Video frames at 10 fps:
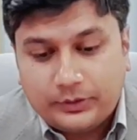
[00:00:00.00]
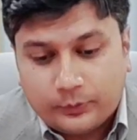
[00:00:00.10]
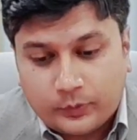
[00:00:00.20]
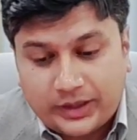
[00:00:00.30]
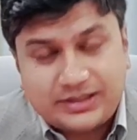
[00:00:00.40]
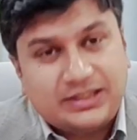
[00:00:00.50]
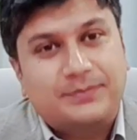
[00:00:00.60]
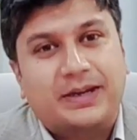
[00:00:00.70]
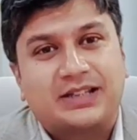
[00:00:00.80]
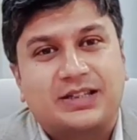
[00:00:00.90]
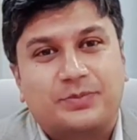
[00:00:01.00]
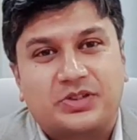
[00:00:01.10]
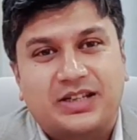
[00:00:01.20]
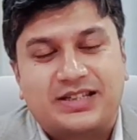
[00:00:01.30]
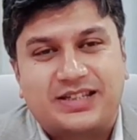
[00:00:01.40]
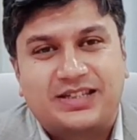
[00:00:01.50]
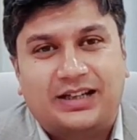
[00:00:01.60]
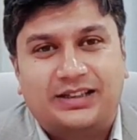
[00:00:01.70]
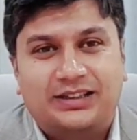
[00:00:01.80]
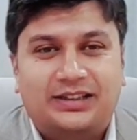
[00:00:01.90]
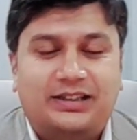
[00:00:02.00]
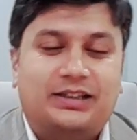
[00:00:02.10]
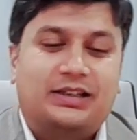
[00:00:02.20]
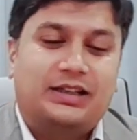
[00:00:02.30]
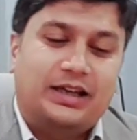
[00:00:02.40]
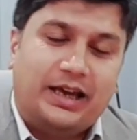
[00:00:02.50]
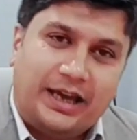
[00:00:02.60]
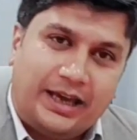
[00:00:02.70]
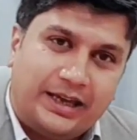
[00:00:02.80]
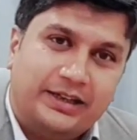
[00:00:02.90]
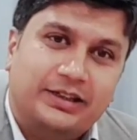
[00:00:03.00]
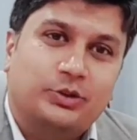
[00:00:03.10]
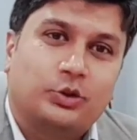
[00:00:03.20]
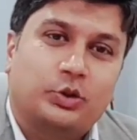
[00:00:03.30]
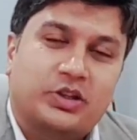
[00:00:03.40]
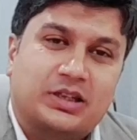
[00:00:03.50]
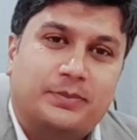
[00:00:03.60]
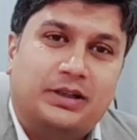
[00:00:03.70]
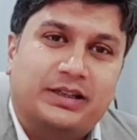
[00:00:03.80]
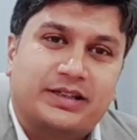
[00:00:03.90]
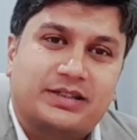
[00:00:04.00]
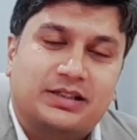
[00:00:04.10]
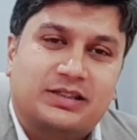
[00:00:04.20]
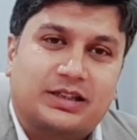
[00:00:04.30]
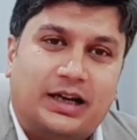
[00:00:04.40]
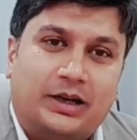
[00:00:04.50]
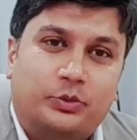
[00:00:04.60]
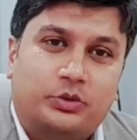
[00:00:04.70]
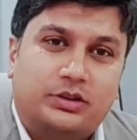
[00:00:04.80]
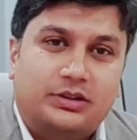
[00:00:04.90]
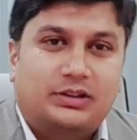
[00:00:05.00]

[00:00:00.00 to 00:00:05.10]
Once the matching process is done and your USMLE results are out,